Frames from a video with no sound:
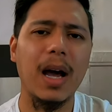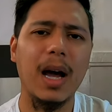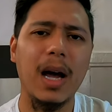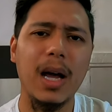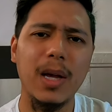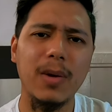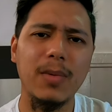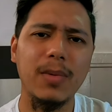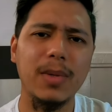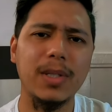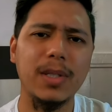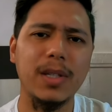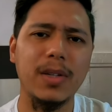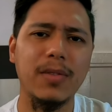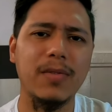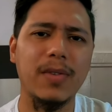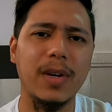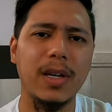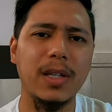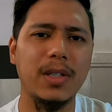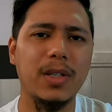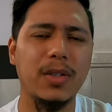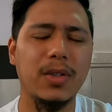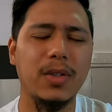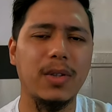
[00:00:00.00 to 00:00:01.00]
I was
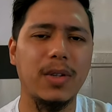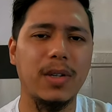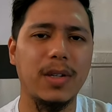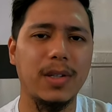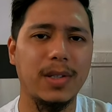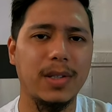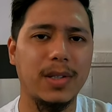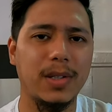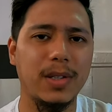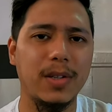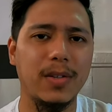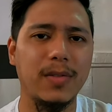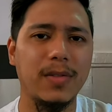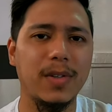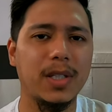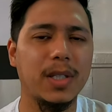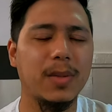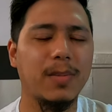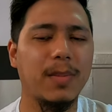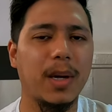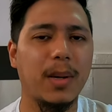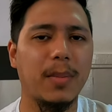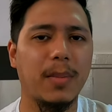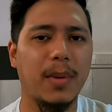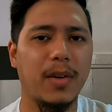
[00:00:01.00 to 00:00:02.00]
invited to this service
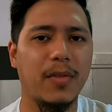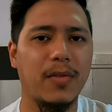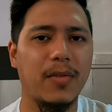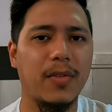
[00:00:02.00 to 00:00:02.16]
by my